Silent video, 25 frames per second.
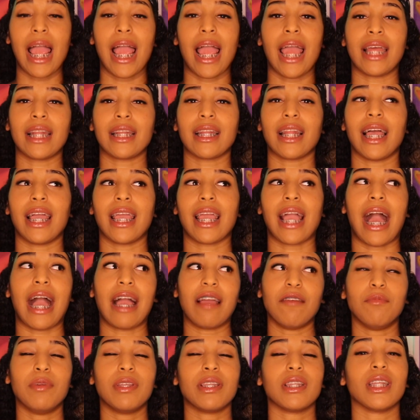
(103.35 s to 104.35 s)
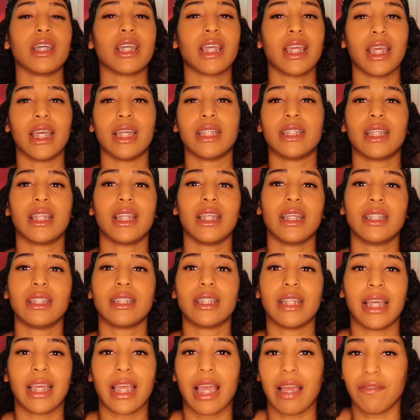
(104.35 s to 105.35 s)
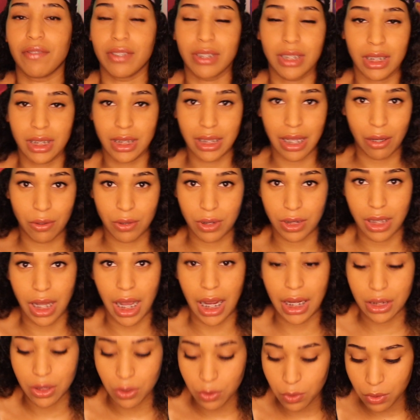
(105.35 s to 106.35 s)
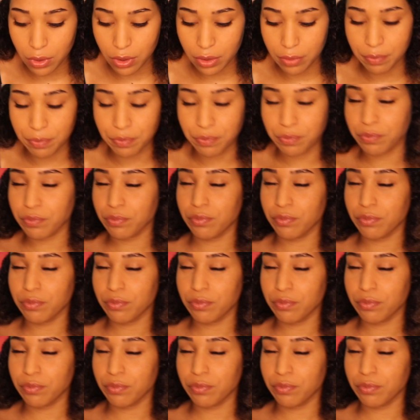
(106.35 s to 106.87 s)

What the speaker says: And like, I've been looking into this like ever since I was in high school.